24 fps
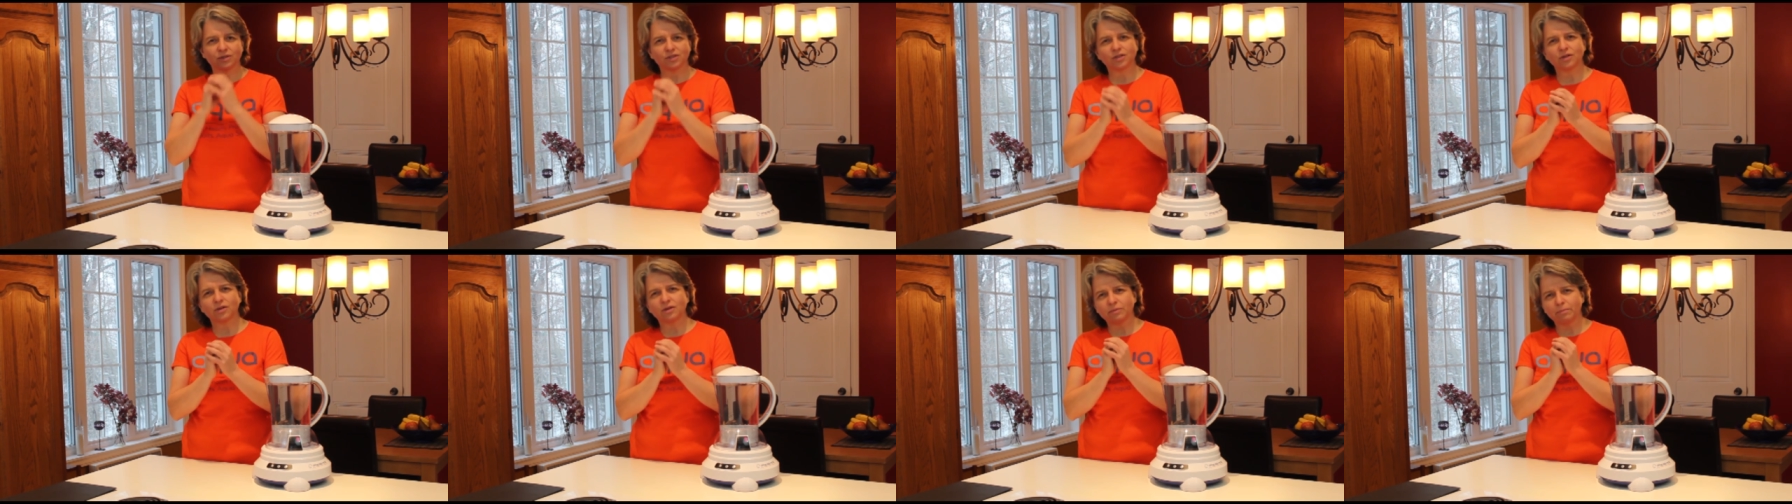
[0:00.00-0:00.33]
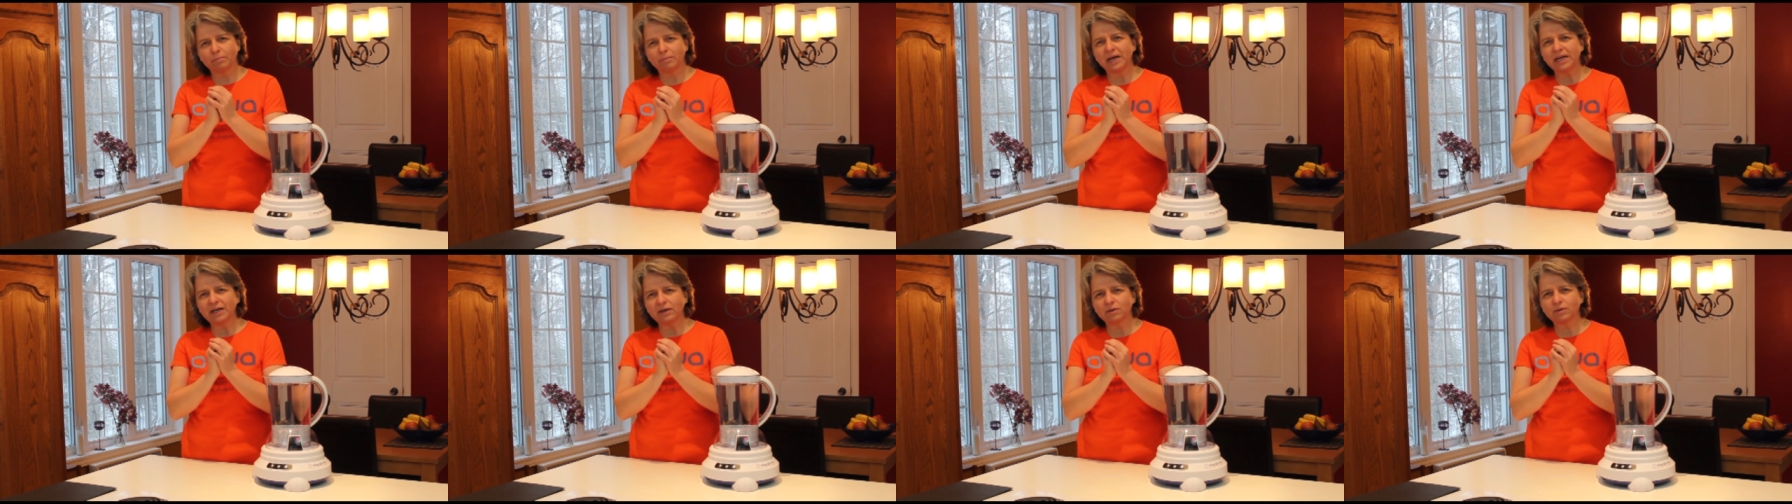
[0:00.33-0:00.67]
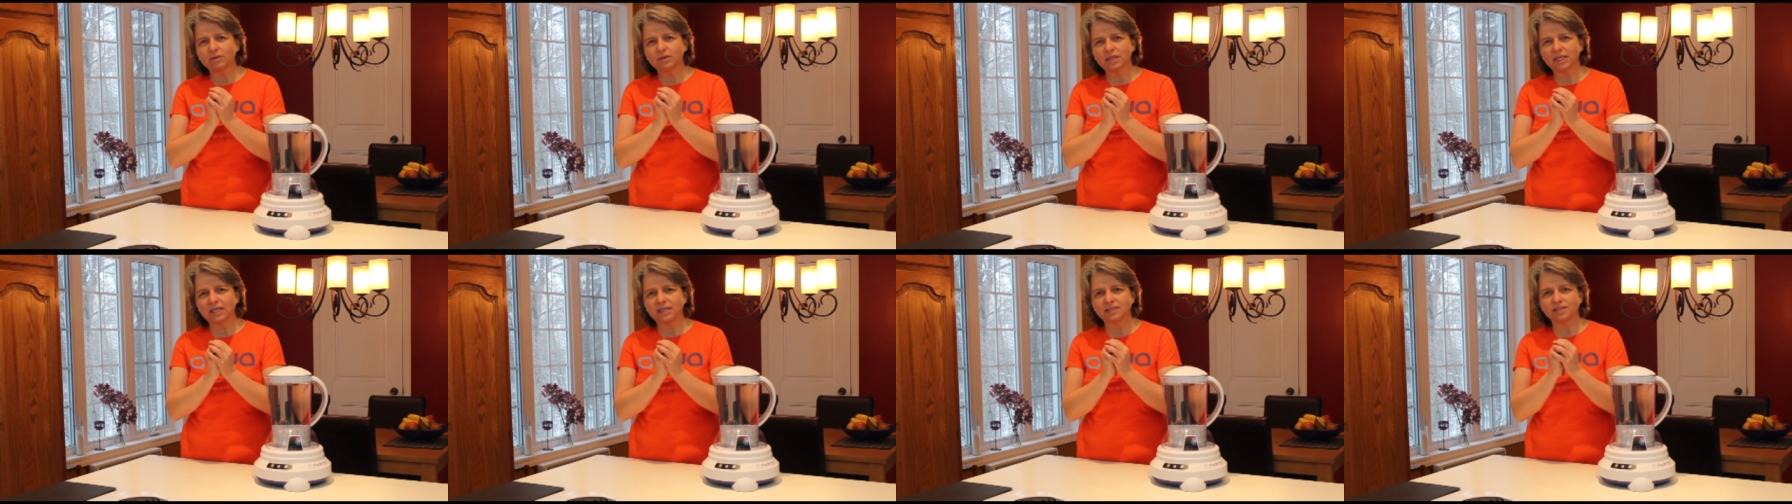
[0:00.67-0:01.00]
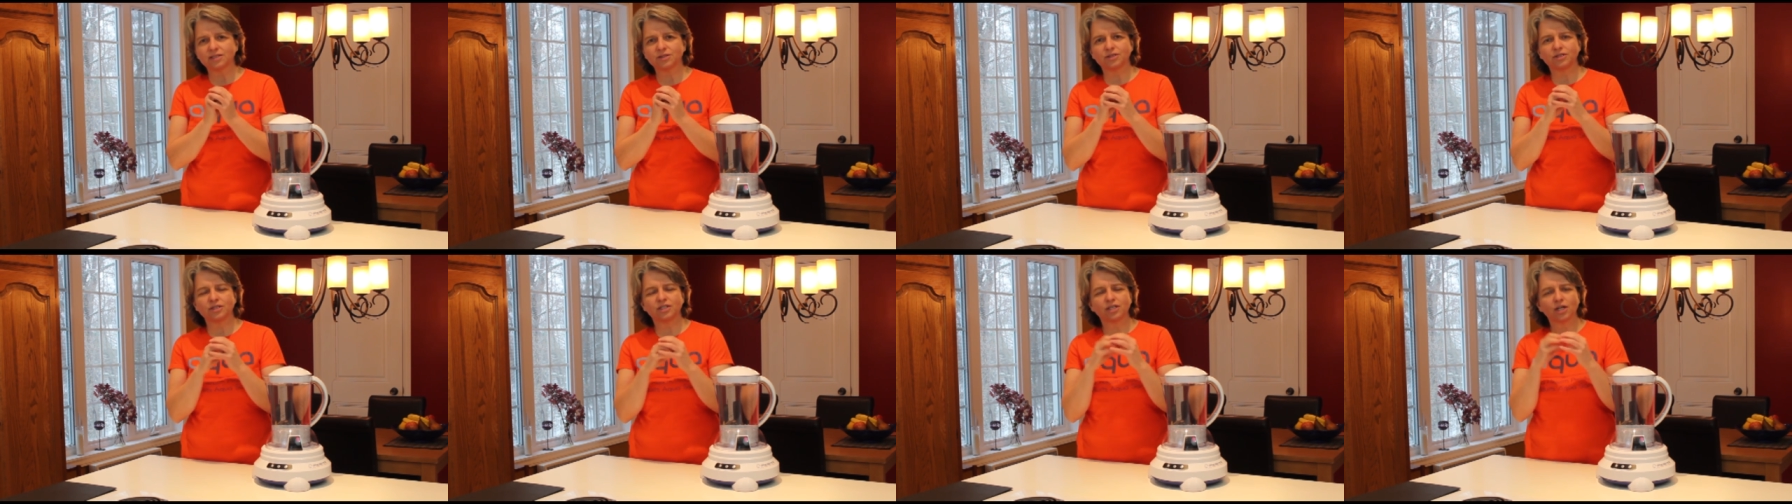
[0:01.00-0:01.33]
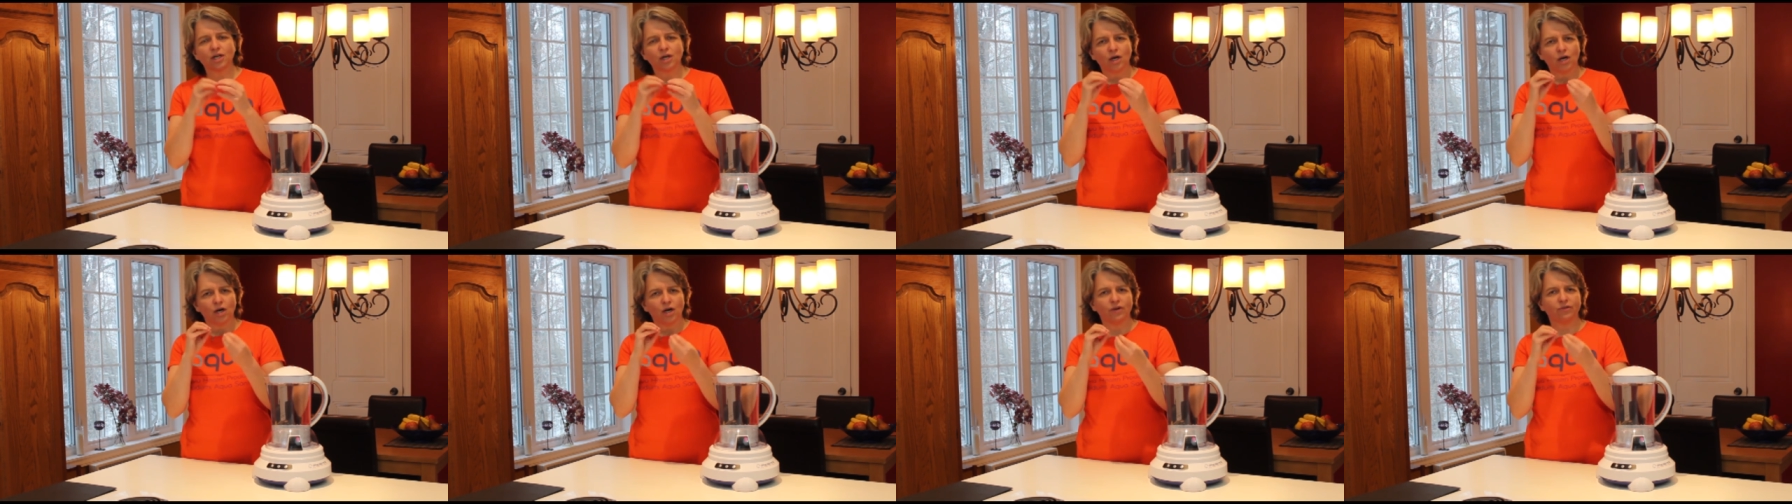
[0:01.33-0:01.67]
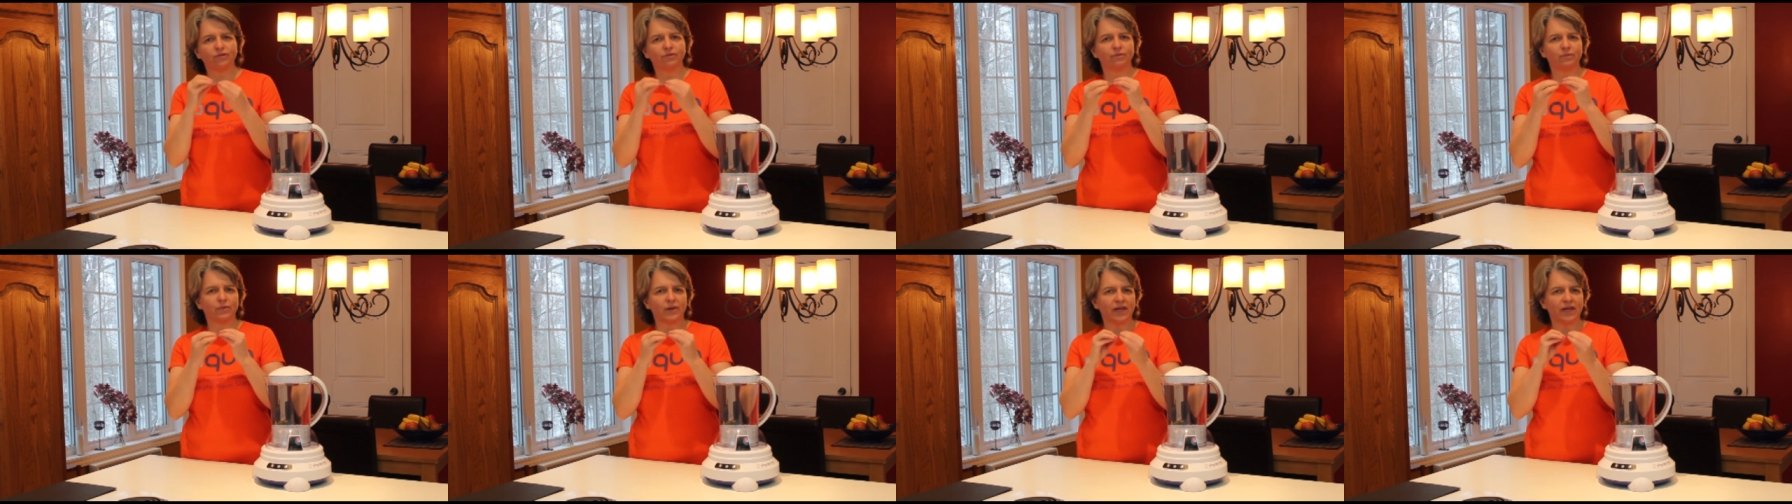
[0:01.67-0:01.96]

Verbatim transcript: So they're microclusters of